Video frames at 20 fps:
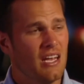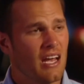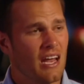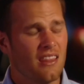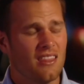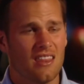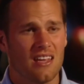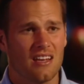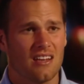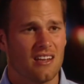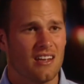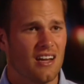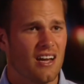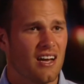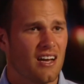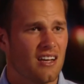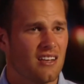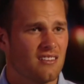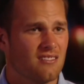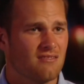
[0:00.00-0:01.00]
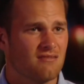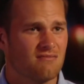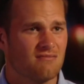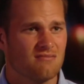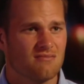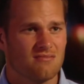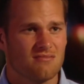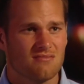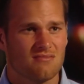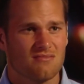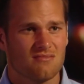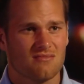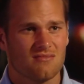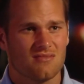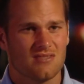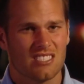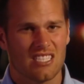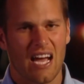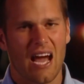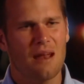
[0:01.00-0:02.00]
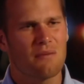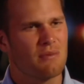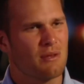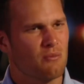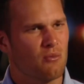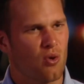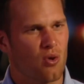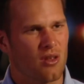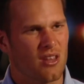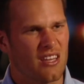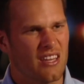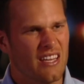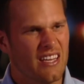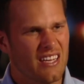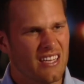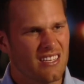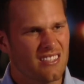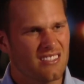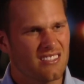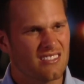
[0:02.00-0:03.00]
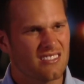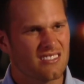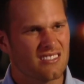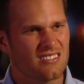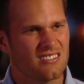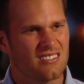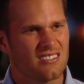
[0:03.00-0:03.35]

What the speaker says: I thank God. It's got to be more than this.